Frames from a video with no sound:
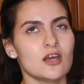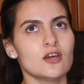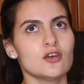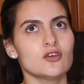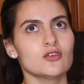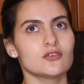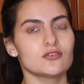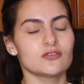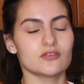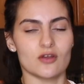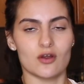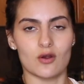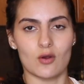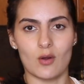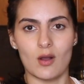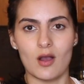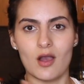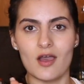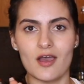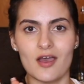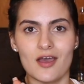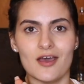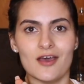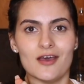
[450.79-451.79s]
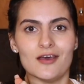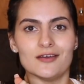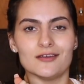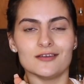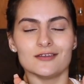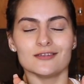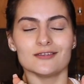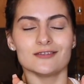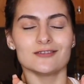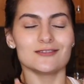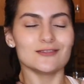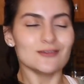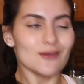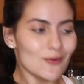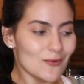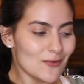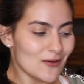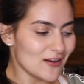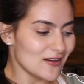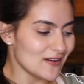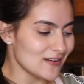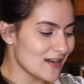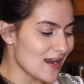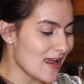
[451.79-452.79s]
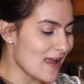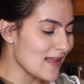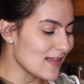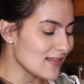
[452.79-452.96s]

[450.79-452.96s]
So good.